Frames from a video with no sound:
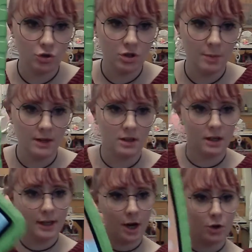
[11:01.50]
depending
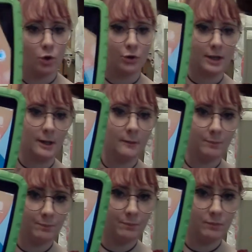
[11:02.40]
on how you're holding it.
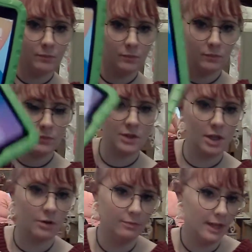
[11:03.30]

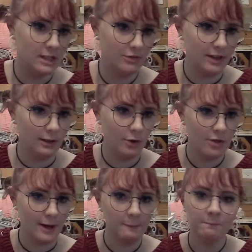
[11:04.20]
So that's a fun little
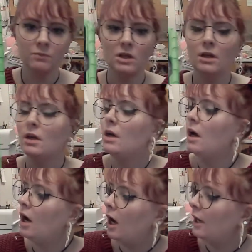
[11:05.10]
thing.
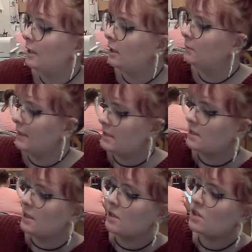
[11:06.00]
Let's
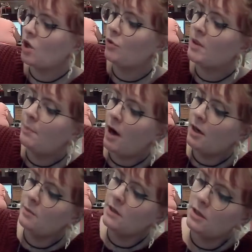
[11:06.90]
see. So the
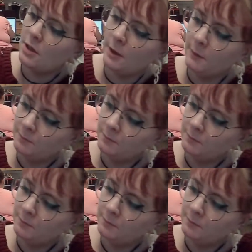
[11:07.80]
bottom here,